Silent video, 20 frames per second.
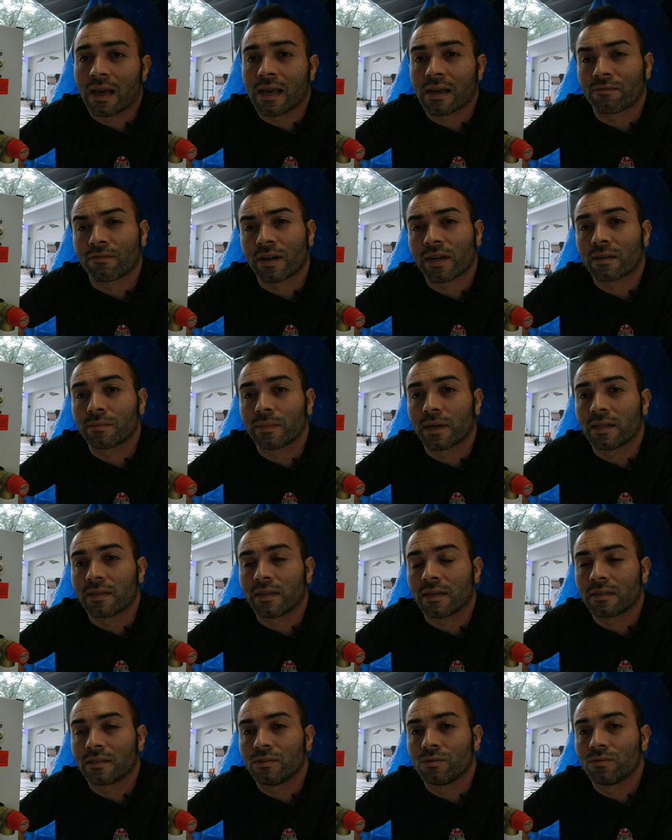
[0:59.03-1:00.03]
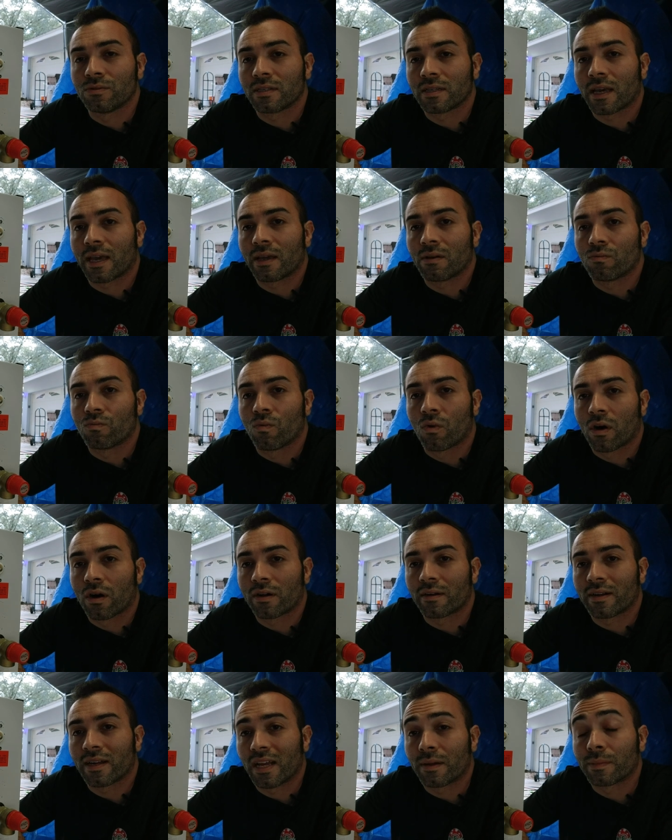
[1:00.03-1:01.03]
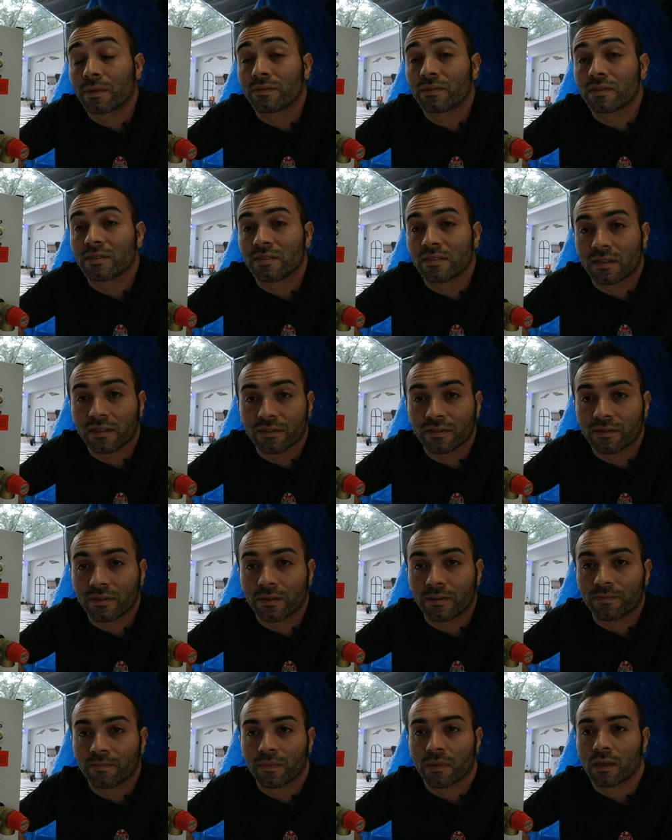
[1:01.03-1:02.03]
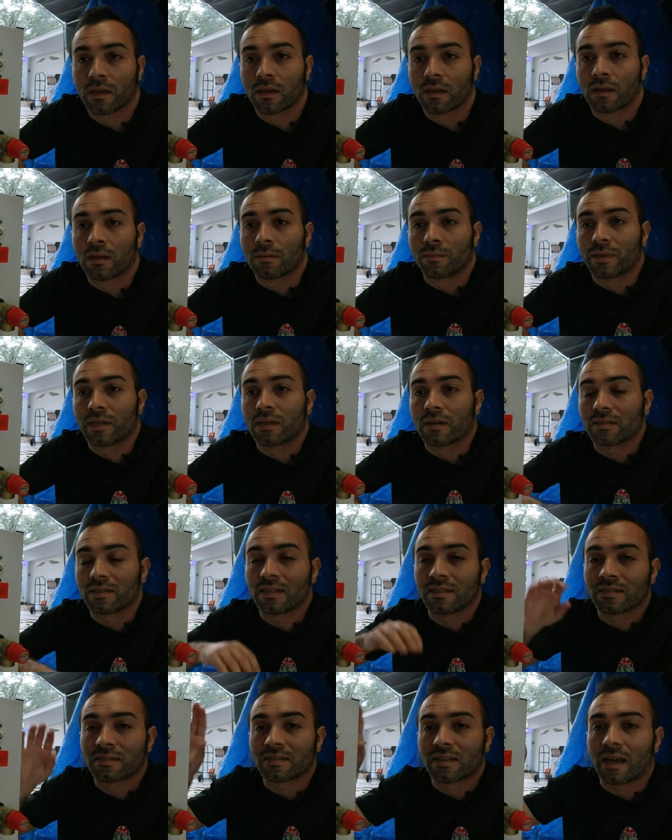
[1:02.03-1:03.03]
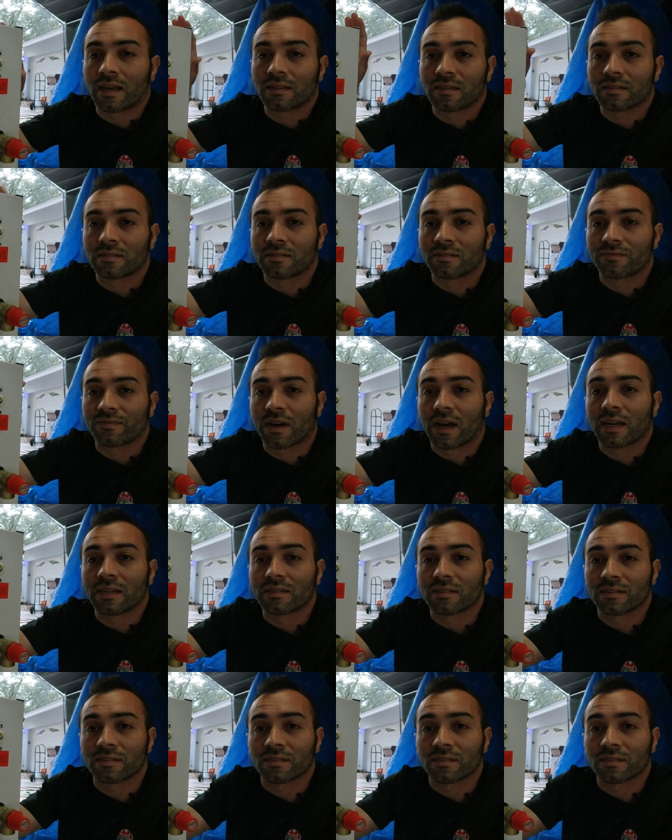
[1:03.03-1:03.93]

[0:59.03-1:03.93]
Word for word: I recommend using a water hammer resistor because inside this device